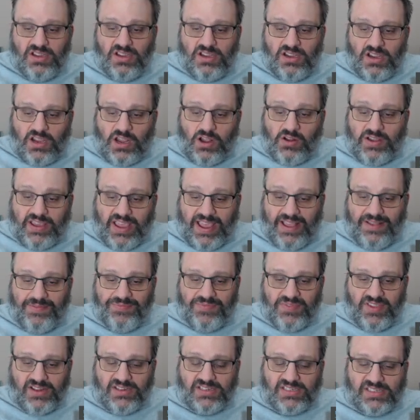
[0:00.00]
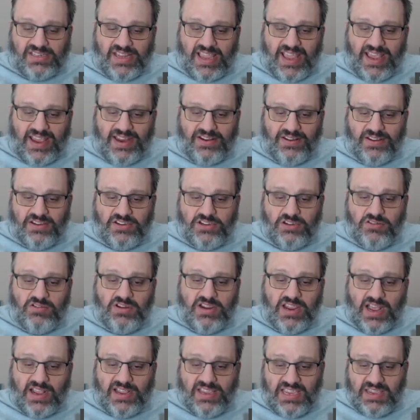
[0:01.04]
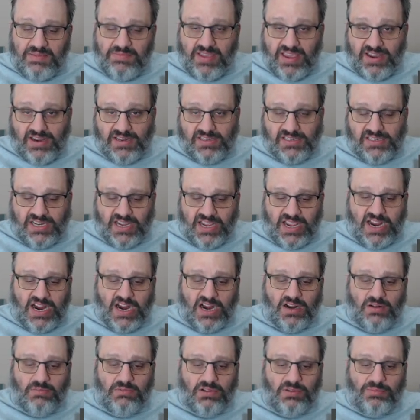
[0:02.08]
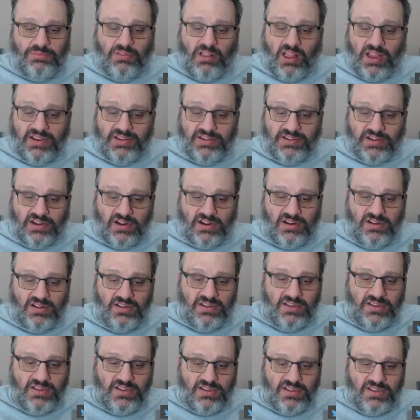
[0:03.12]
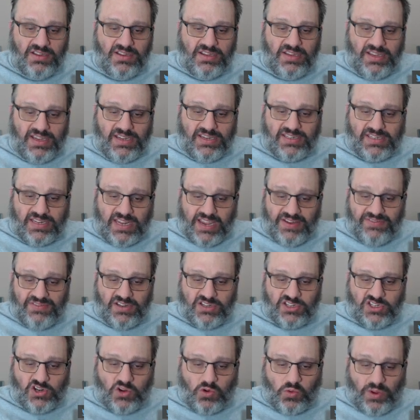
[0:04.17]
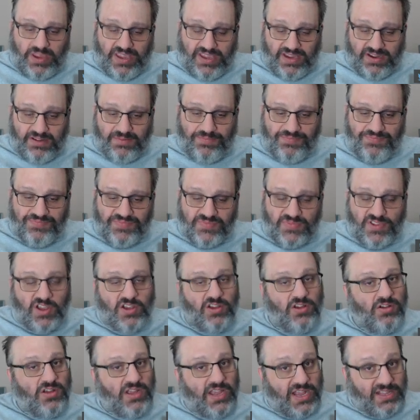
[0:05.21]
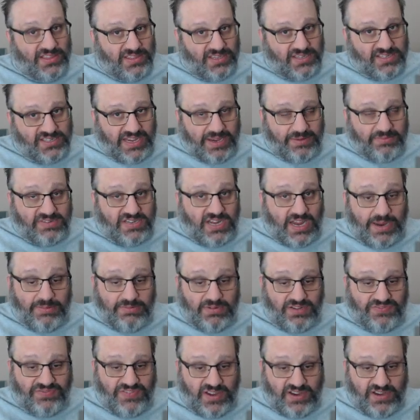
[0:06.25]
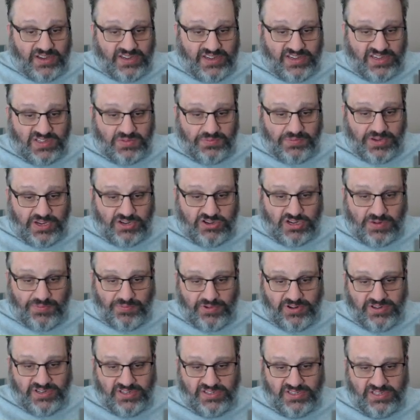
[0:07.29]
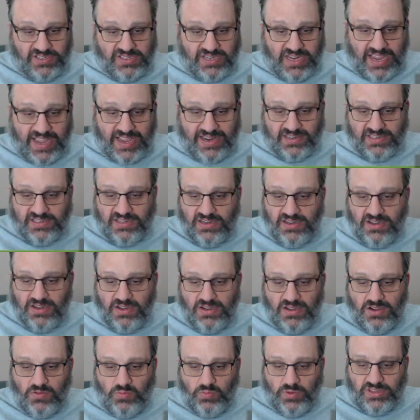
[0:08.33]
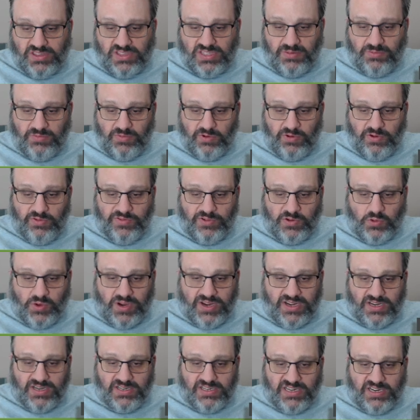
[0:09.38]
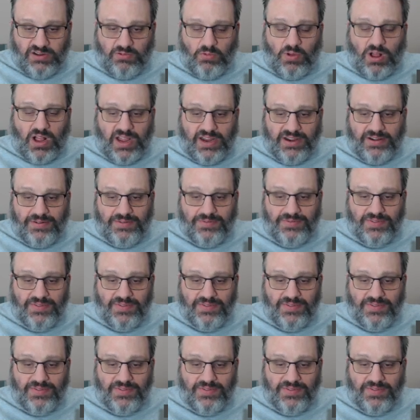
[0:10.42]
Okay, instead, Yangyi made a terrible blunder. He saved his queen, at the same time defending his bishop, which is attacked, with the move queen to d1.